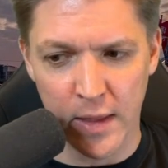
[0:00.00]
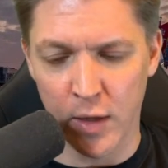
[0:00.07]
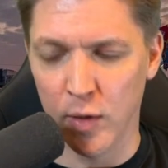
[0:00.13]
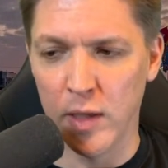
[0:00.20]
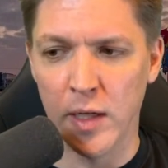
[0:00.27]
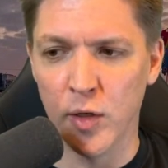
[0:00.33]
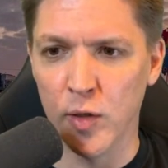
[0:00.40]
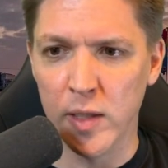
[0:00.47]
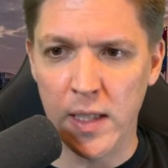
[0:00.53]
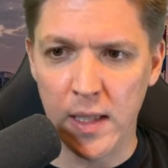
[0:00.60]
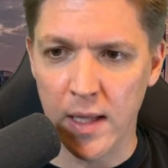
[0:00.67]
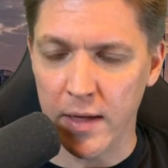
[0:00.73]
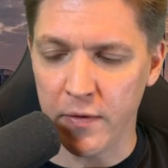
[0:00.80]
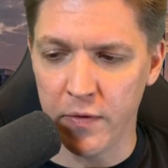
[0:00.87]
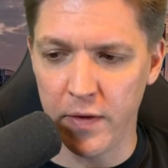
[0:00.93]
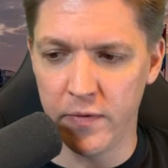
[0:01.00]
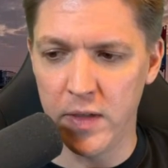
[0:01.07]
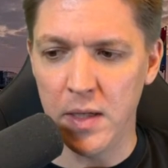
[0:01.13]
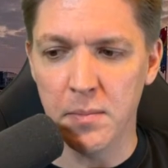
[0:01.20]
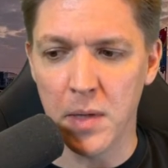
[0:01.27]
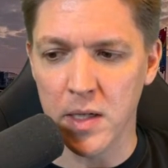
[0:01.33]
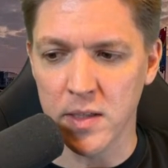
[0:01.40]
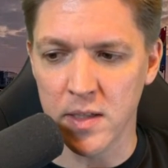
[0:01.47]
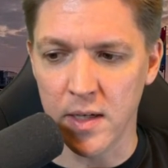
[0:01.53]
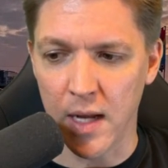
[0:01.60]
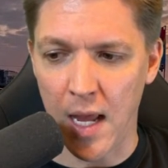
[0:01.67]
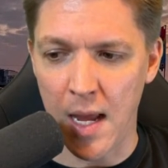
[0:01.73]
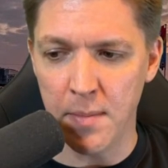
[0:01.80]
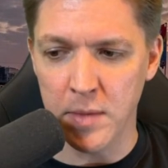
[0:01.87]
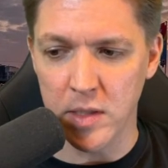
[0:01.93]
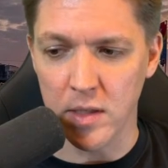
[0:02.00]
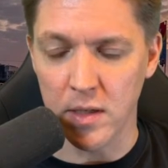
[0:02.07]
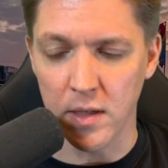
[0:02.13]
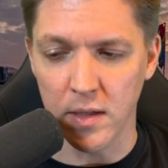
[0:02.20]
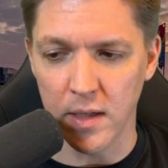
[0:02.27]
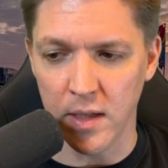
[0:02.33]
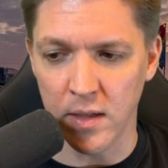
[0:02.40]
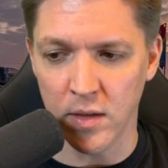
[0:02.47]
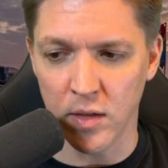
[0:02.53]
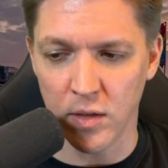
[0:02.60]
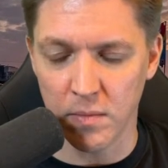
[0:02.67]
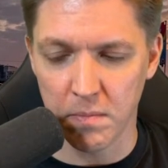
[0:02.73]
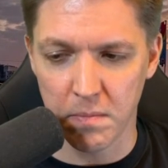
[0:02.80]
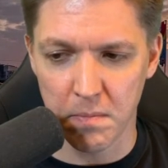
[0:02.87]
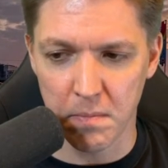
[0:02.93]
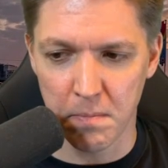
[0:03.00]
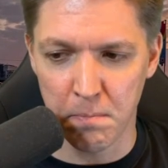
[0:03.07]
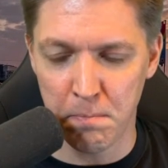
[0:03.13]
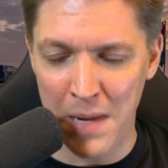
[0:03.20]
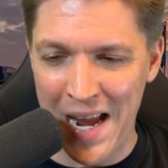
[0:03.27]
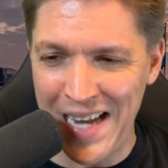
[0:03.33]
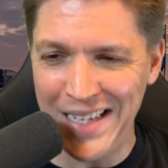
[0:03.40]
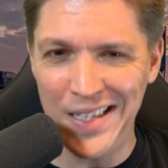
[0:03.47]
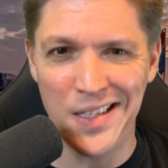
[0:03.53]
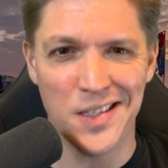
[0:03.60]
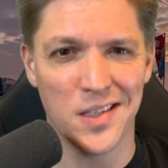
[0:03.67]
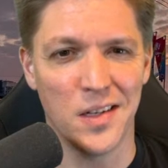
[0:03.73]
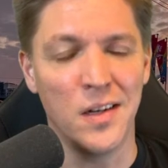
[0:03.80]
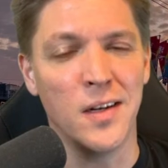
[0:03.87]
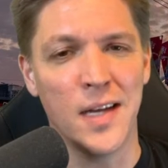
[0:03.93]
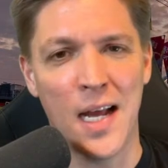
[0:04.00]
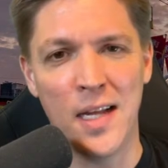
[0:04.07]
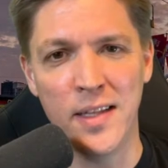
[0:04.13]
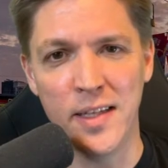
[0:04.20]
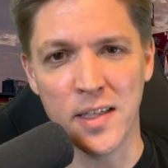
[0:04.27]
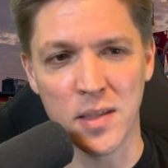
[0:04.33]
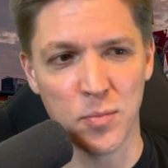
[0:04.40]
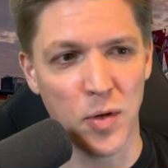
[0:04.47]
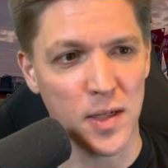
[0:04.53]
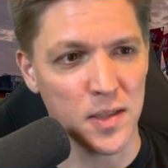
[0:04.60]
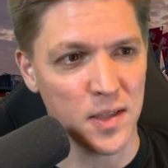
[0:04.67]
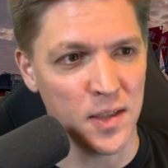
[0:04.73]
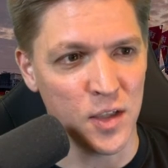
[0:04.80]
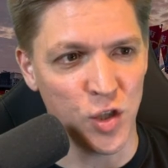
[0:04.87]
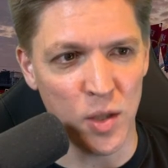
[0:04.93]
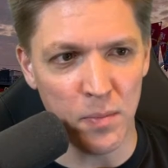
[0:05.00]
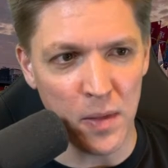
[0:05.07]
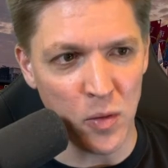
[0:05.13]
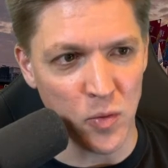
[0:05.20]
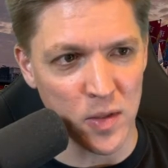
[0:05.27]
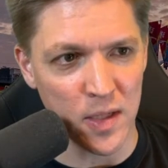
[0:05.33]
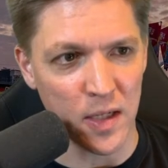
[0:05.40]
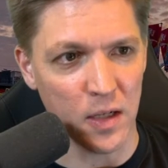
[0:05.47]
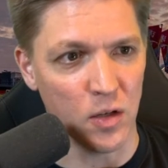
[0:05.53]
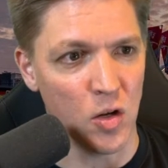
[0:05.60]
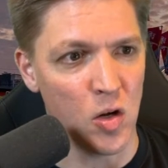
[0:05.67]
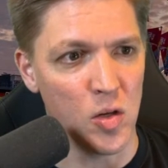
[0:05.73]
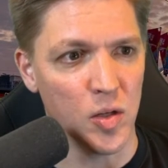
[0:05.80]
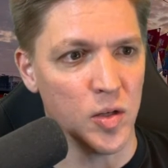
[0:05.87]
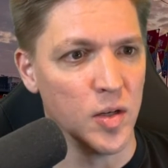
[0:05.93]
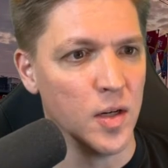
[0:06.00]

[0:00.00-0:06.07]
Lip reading: literally like $15 on Amazon, and they're pennies on AliExpress, and the shipping was like $1.